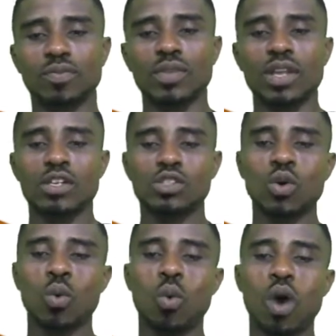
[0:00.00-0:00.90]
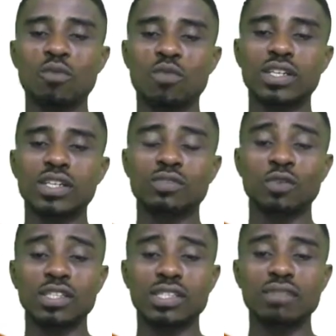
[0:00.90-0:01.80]
So
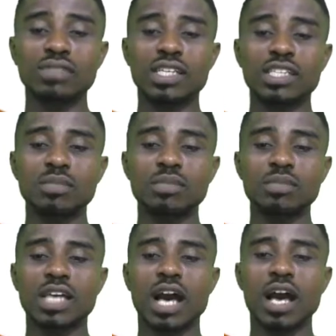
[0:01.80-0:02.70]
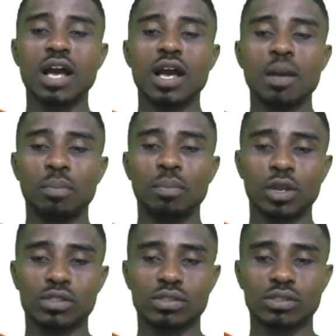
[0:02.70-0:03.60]
147 centimeter
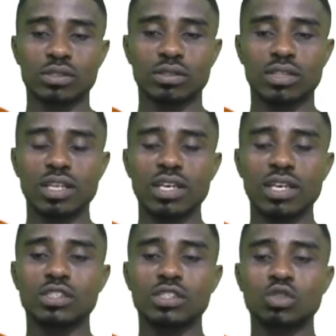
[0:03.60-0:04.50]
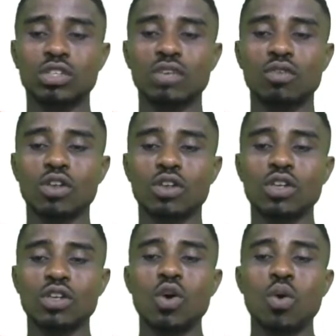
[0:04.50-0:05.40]
plus this should give us
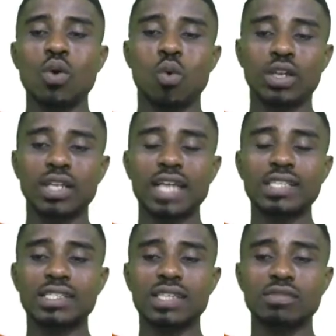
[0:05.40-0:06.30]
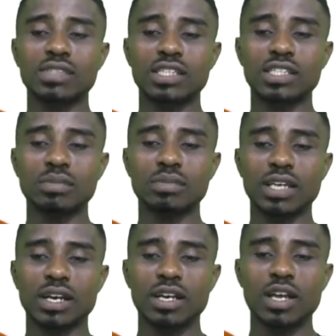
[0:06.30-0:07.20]
197 centimeter.
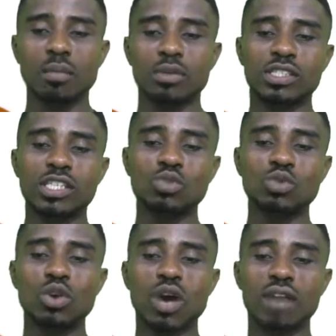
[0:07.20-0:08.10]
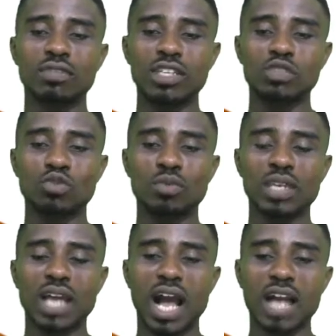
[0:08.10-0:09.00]
But since we don't have this, we've been
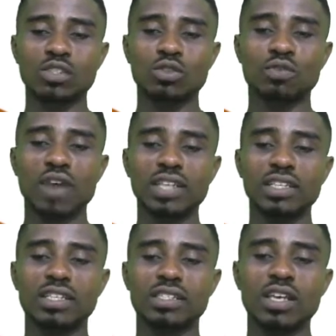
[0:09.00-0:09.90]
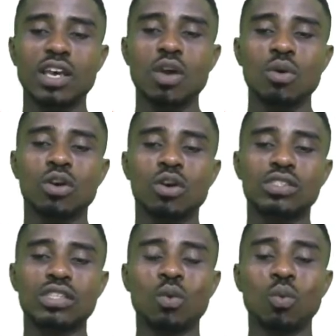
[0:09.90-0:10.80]
asked to find this. We're going to say
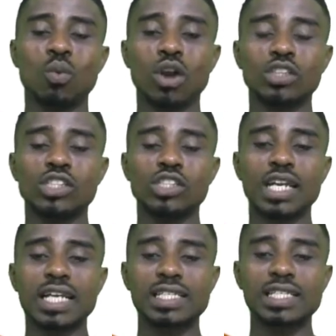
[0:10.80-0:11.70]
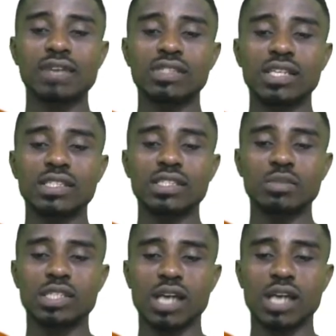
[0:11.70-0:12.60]
197 centimeter